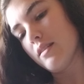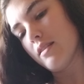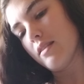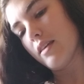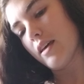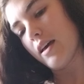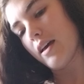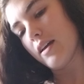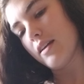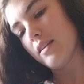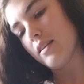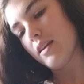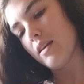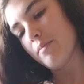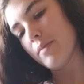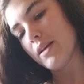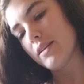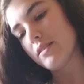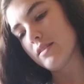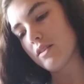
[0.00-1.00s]
that it
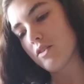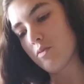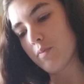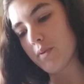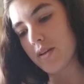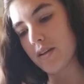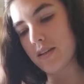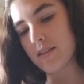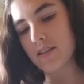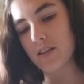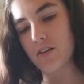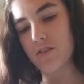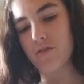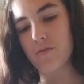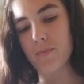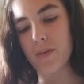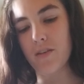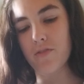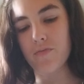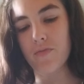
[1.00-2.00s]
makes it a little bit easier for
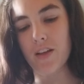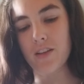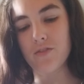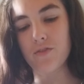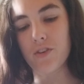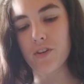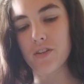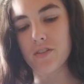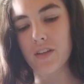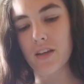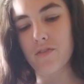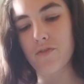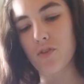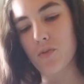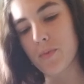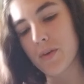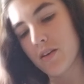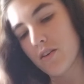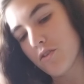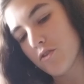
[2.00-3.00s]
me as far as like
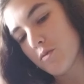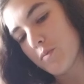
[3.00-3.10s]
filming goes,